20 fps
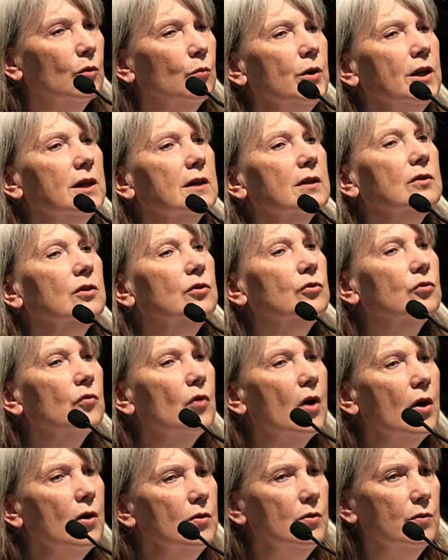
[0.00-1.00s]
we can
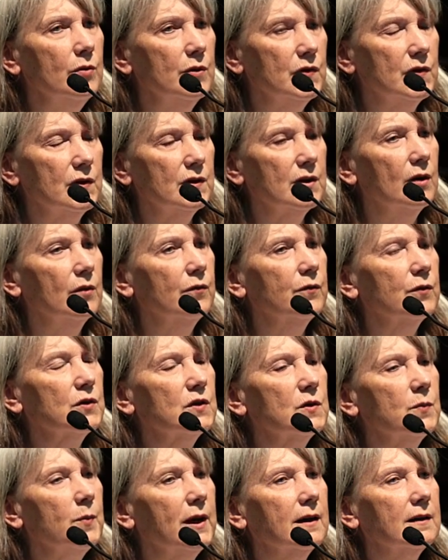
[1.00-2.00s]
grow in
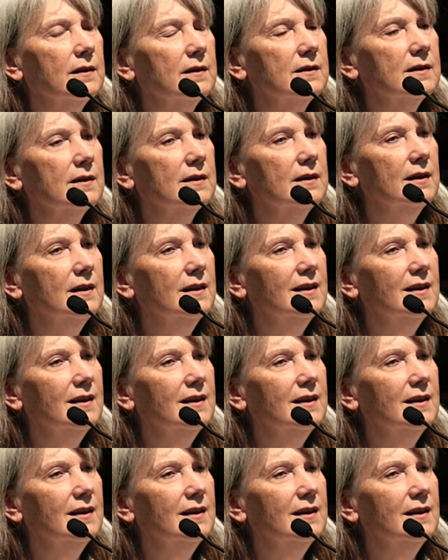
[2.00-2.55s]
self-respect